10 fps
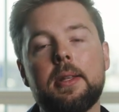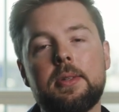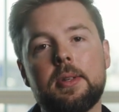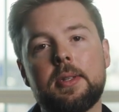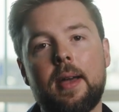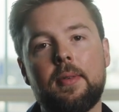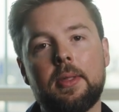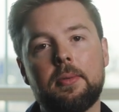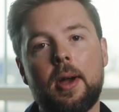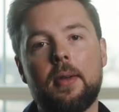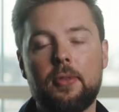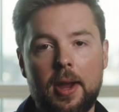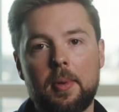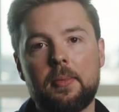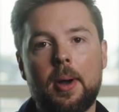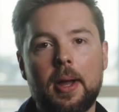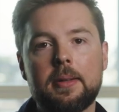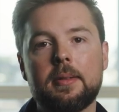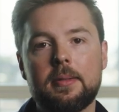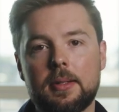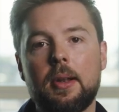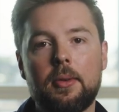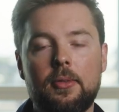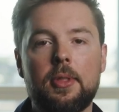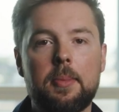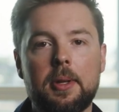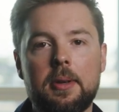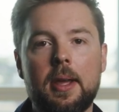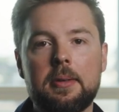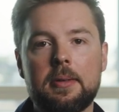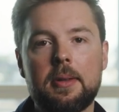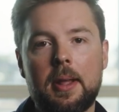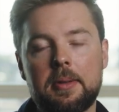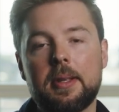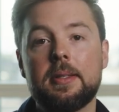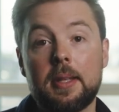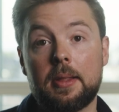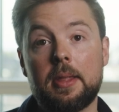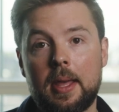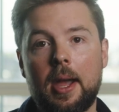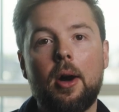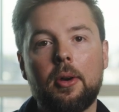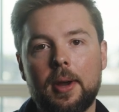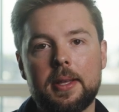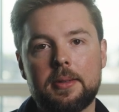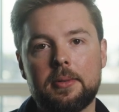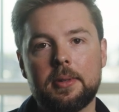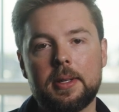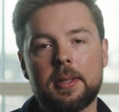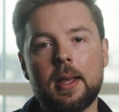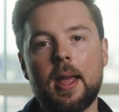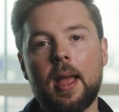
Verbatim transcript: It's just having the right frame of mind to look for them and, and, and consider that they are great stories.